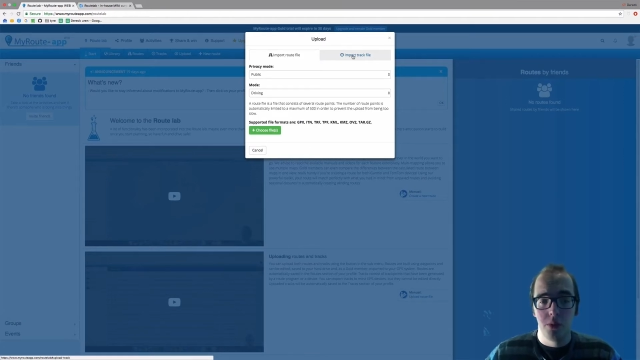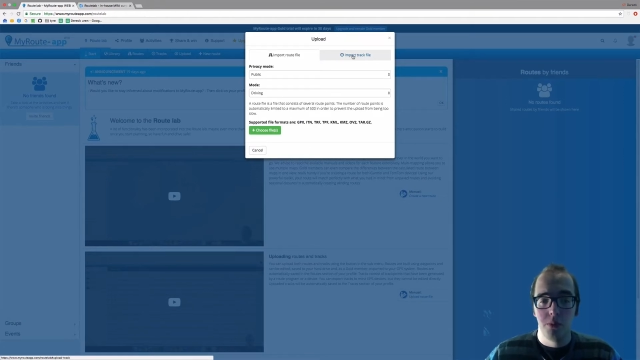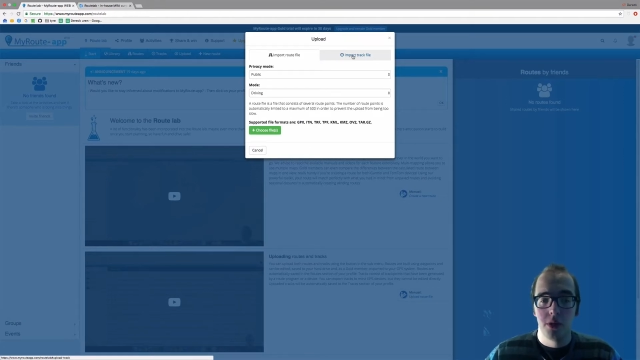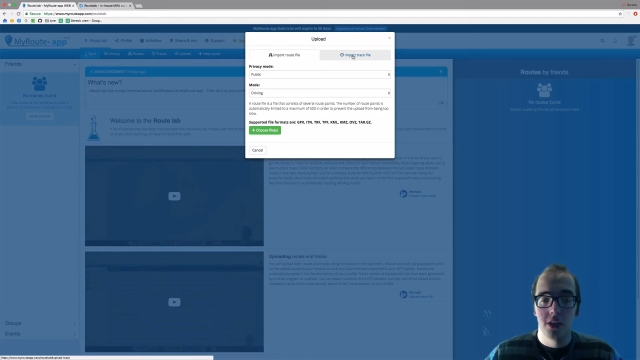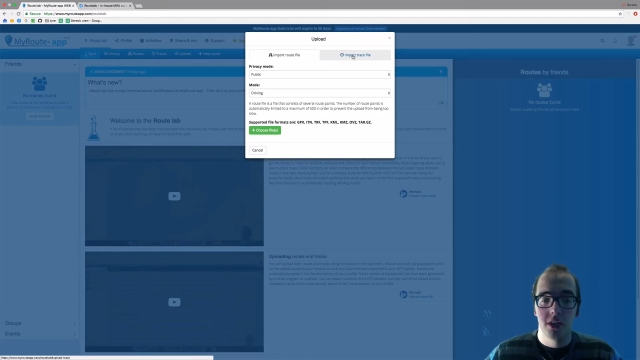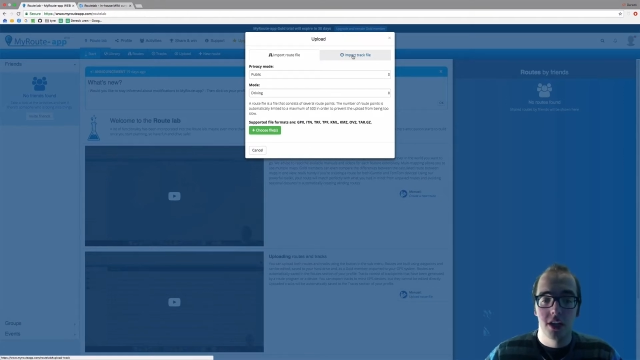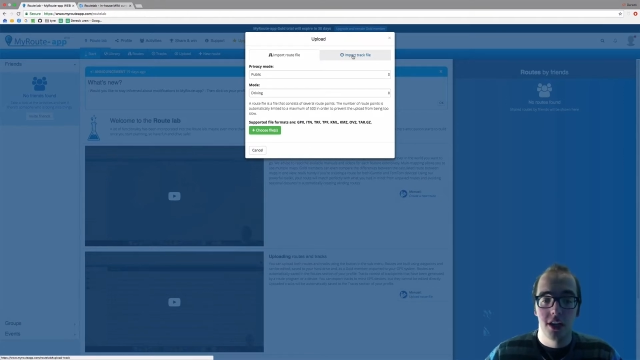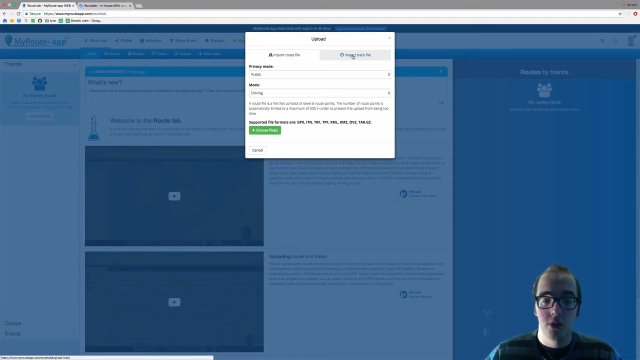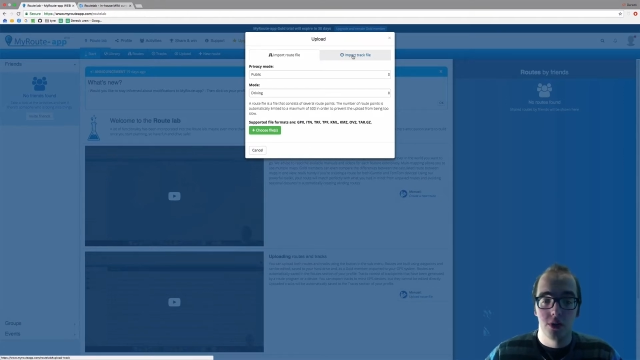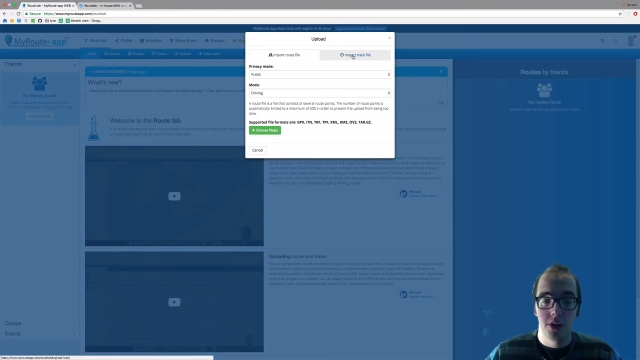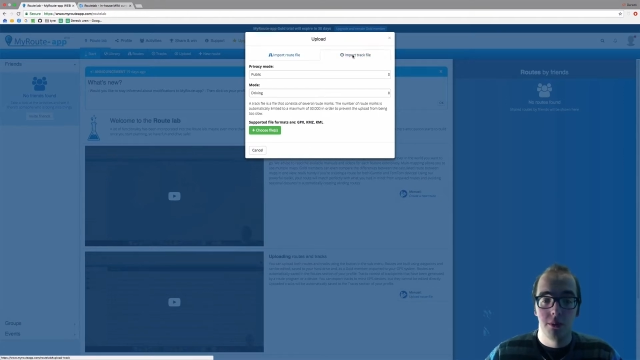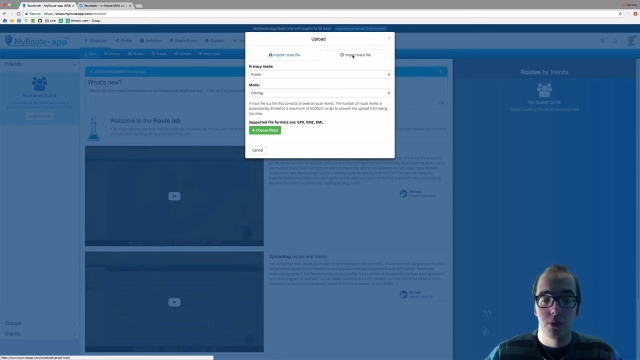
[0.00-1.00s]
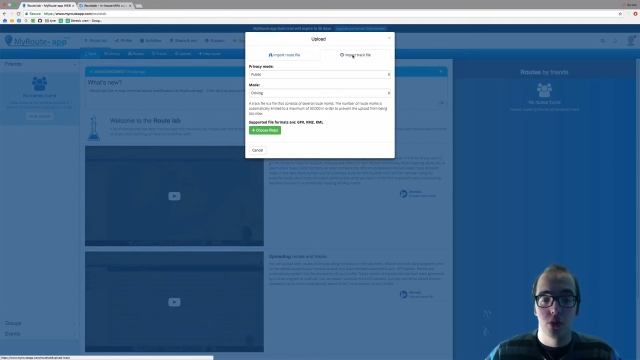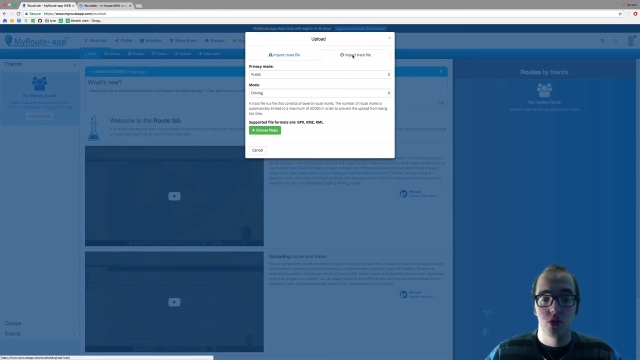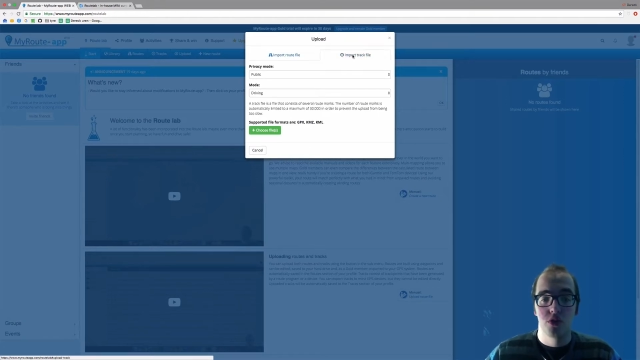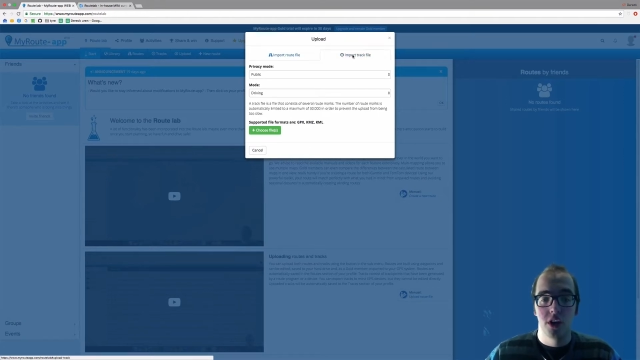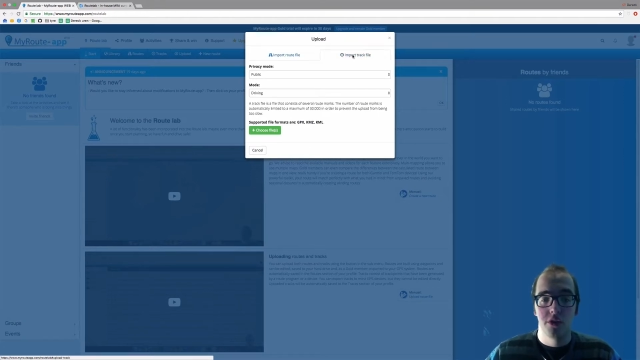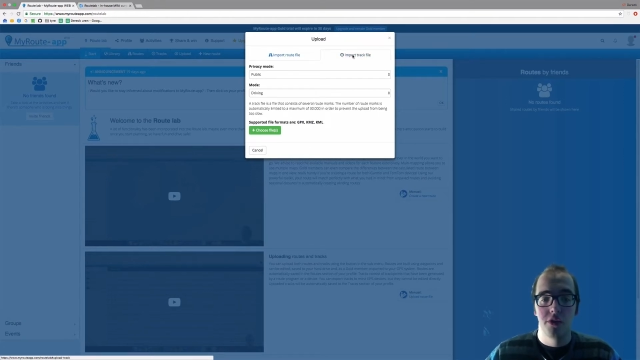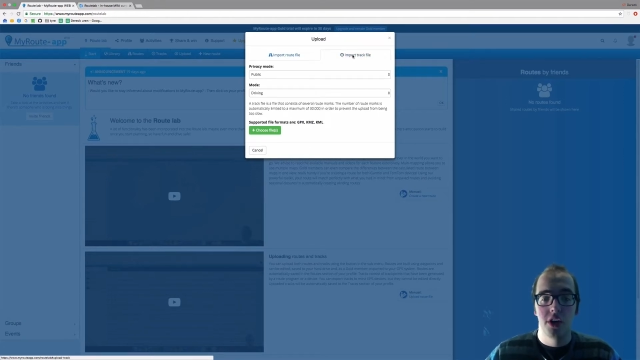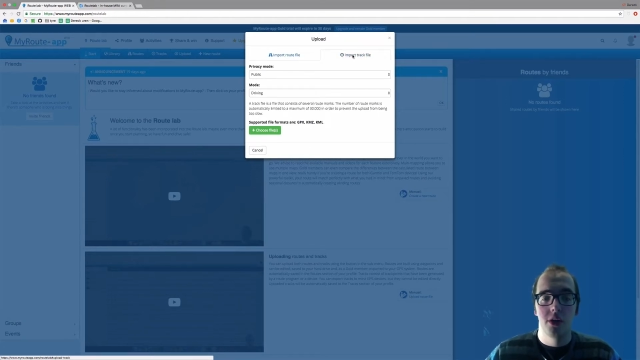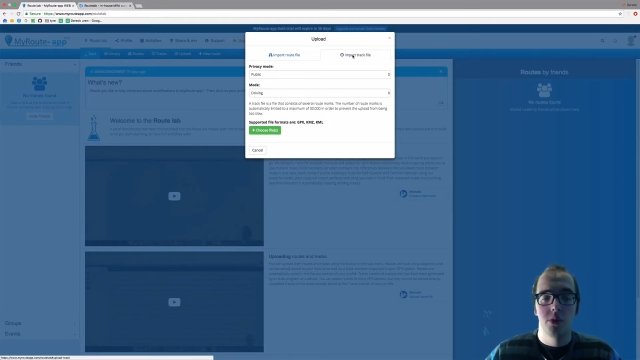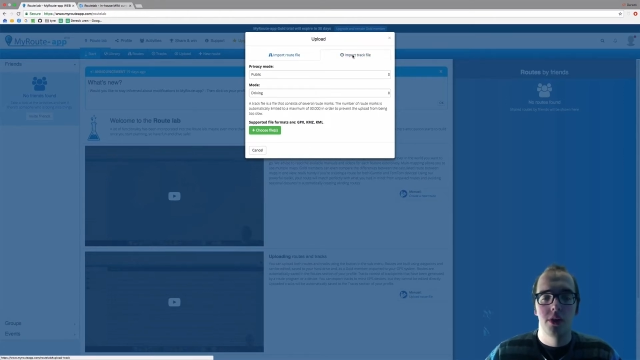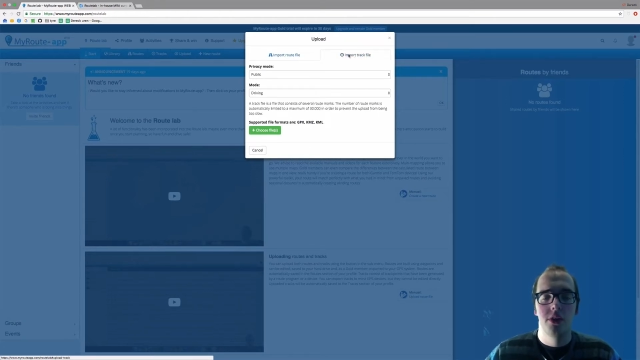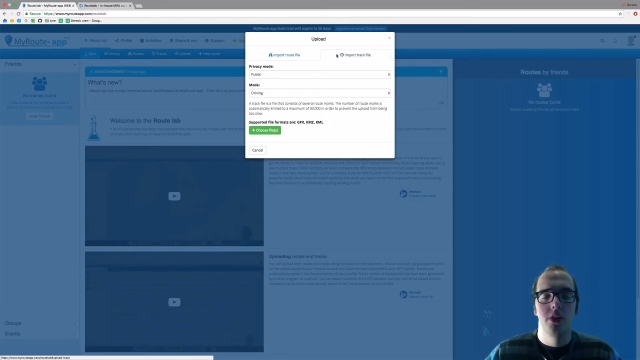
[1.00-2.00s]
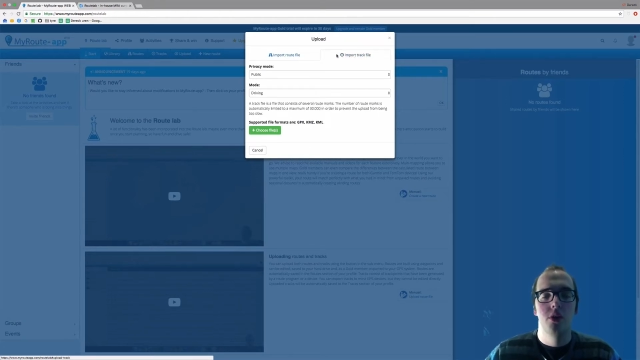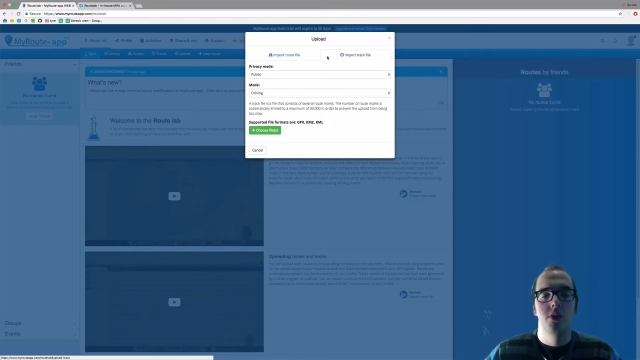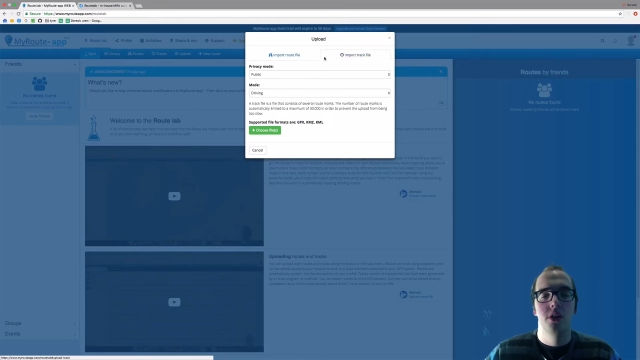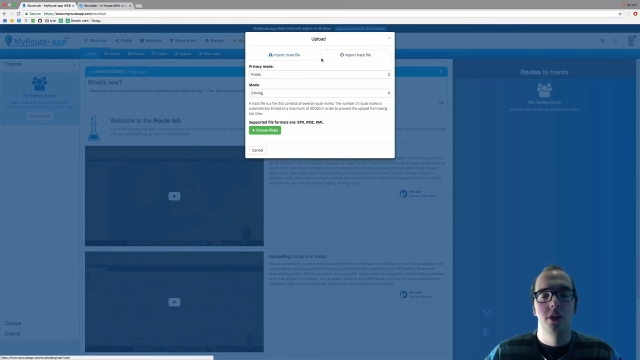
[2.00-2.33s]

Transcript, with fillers: please click on import track file and don't